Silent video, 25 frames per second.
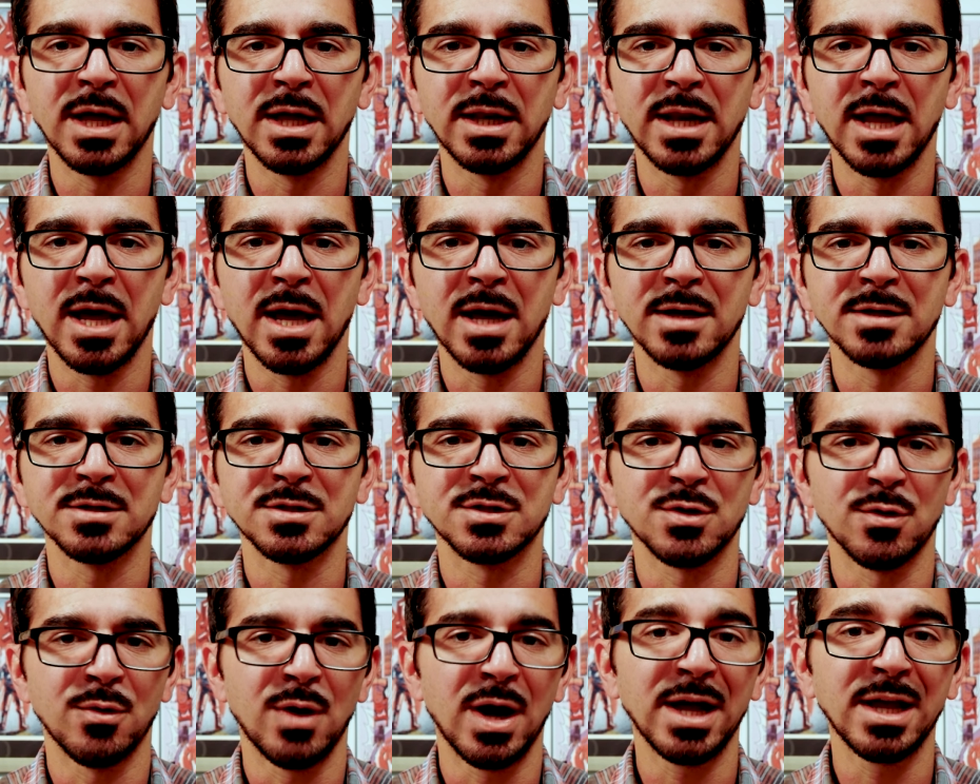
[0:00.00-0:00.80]
as
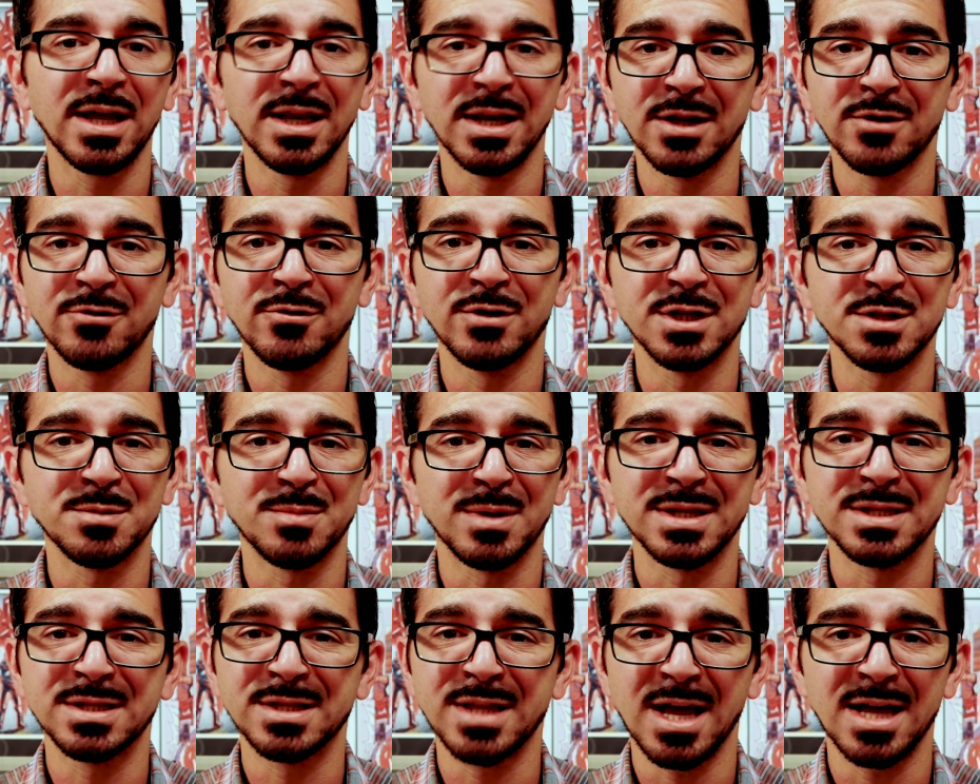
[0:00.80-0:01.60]
so I can increase my
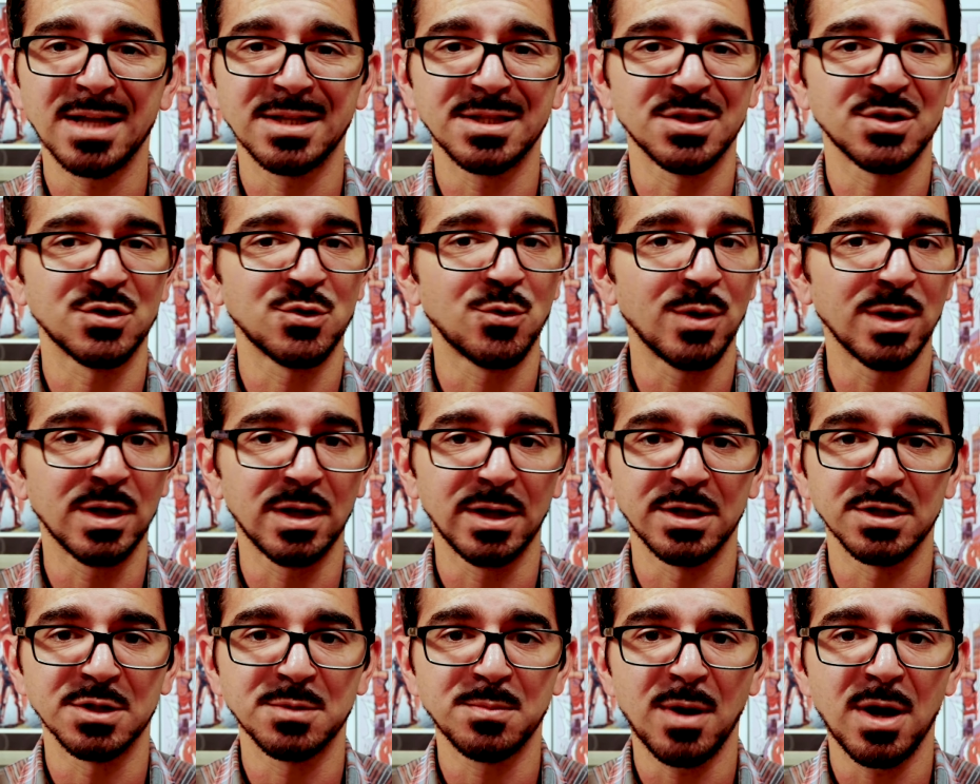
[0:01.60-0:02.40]
stats as quickly
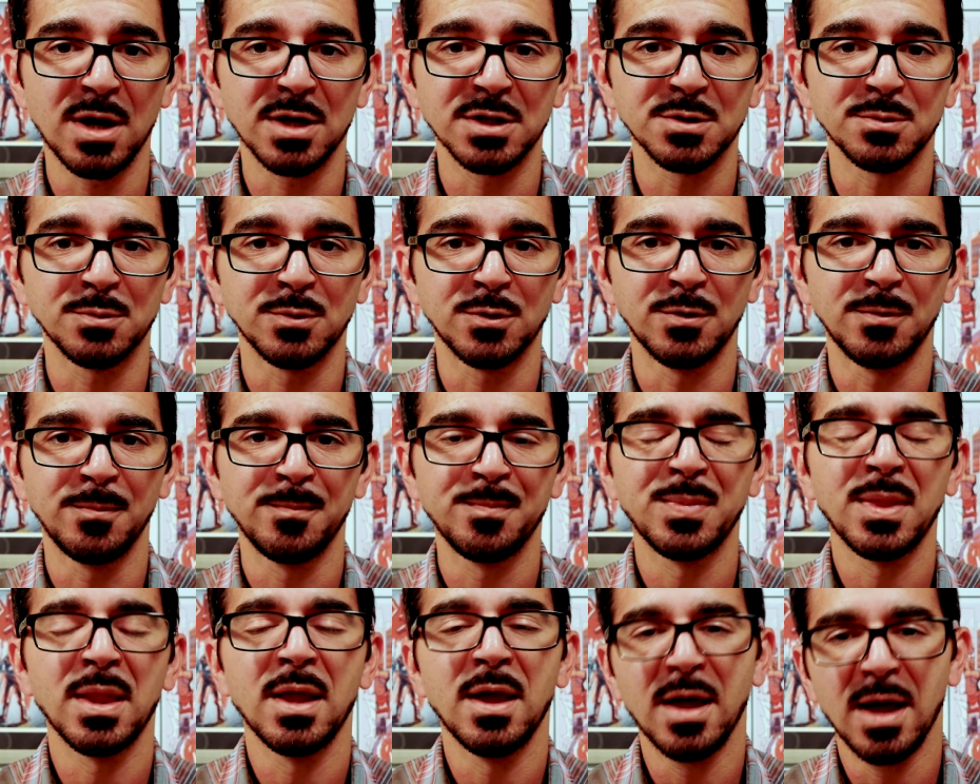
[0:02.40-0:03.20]
as possible,
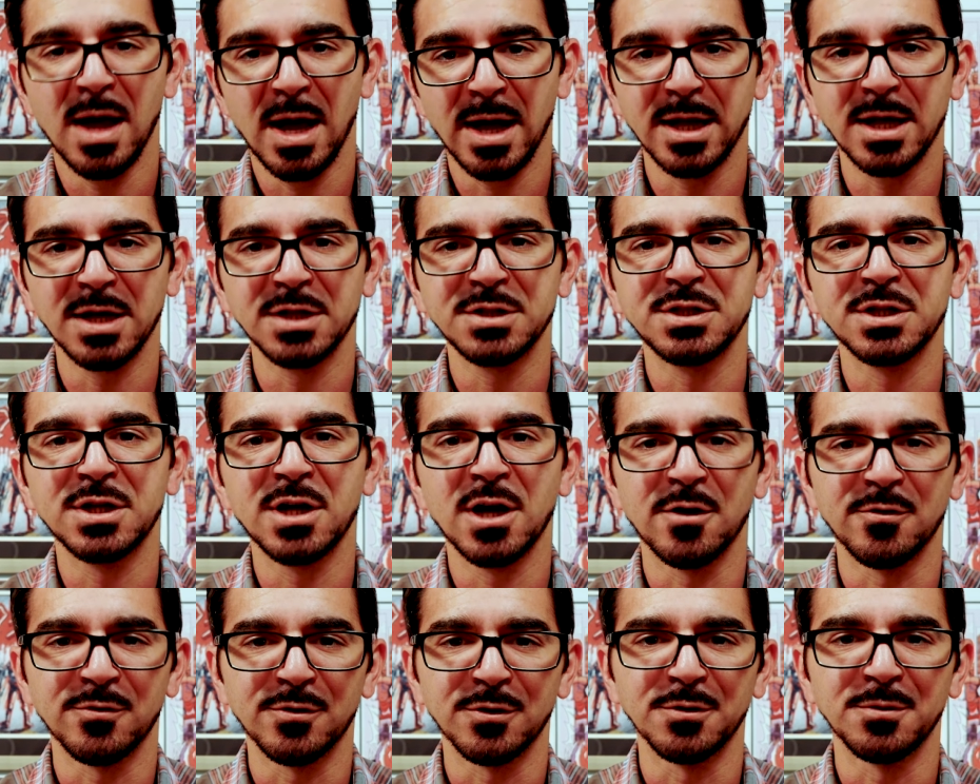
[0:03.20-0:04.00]
I got you
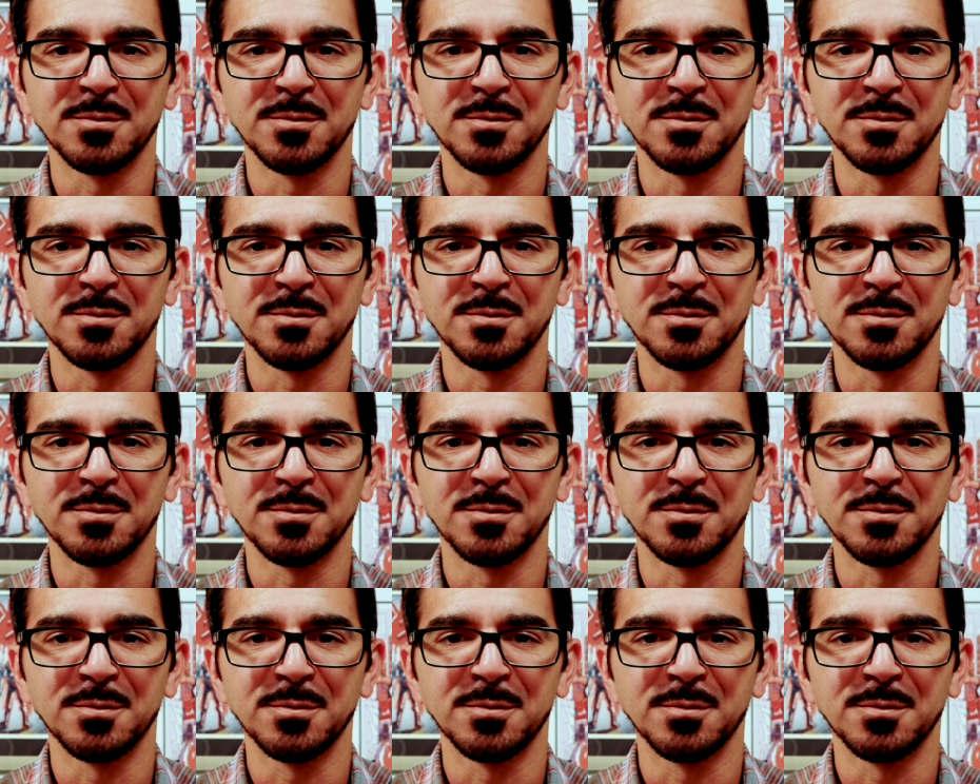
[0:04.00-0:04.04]
covered.